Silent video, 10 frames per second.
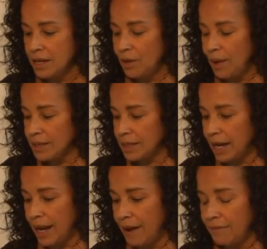Who else did
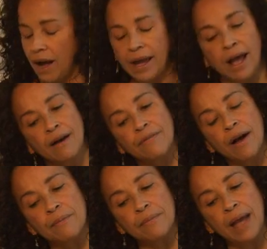I have? I have
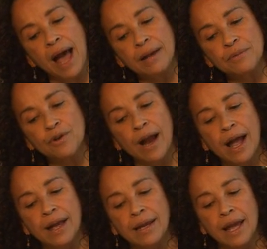Adam
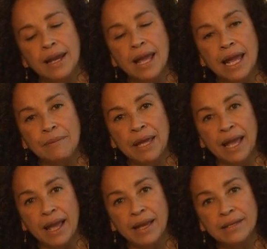Tran and Amy
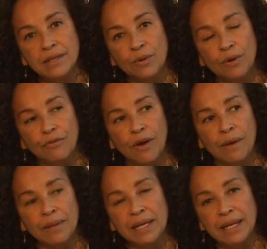Hayes, who are
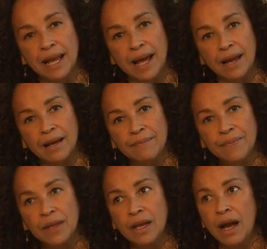from Indiana.
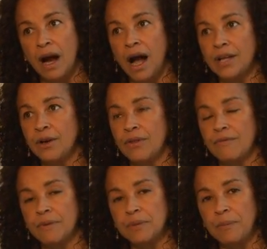I know
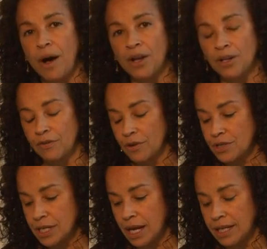them from DePaul
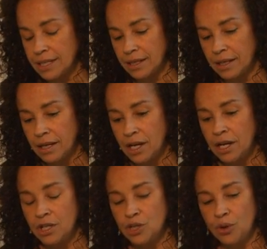University. I did a
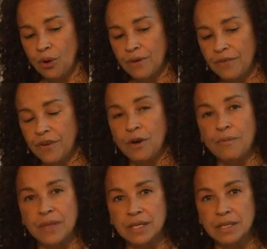short
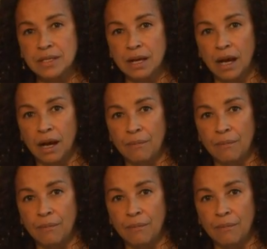film this